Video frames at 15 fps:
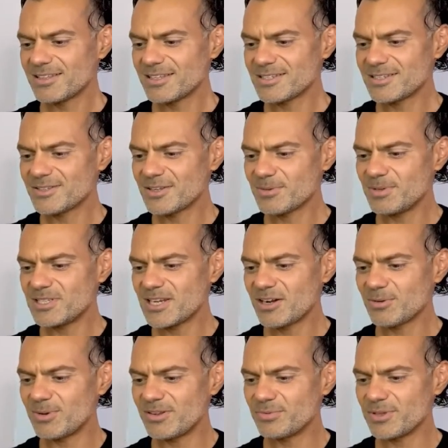this is going to be
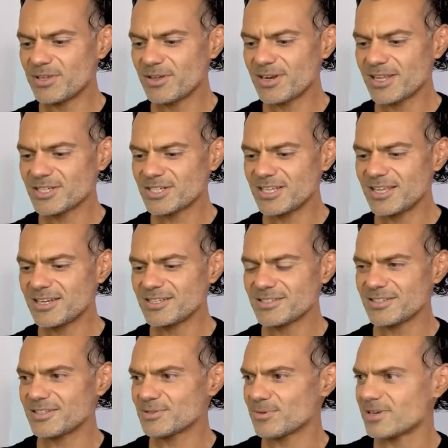terrible if we can't actually get into
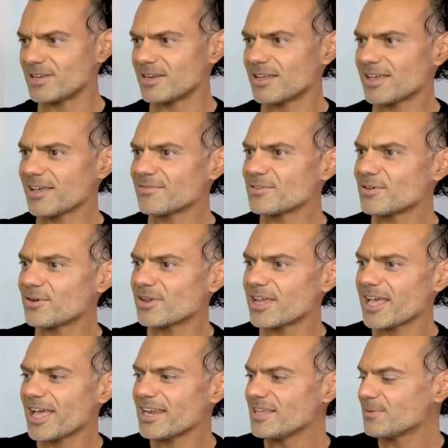this one. And I haven't got
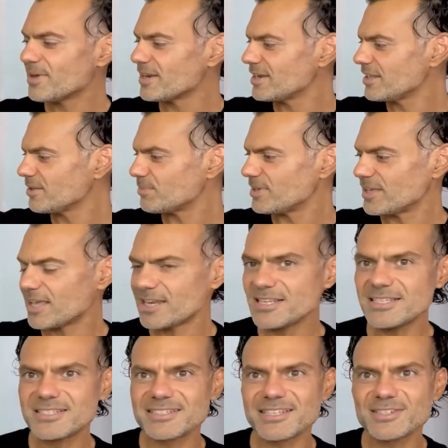anywhere near me any
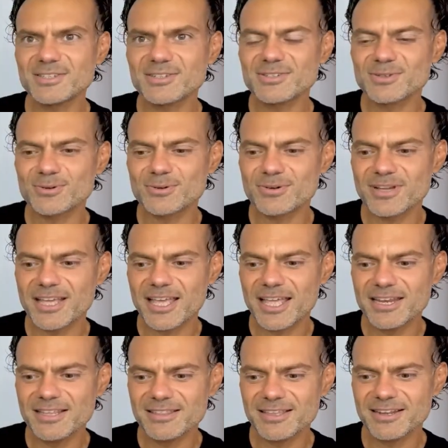scissors or
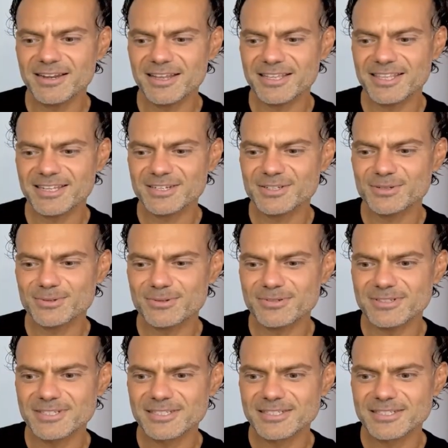anything like that at all.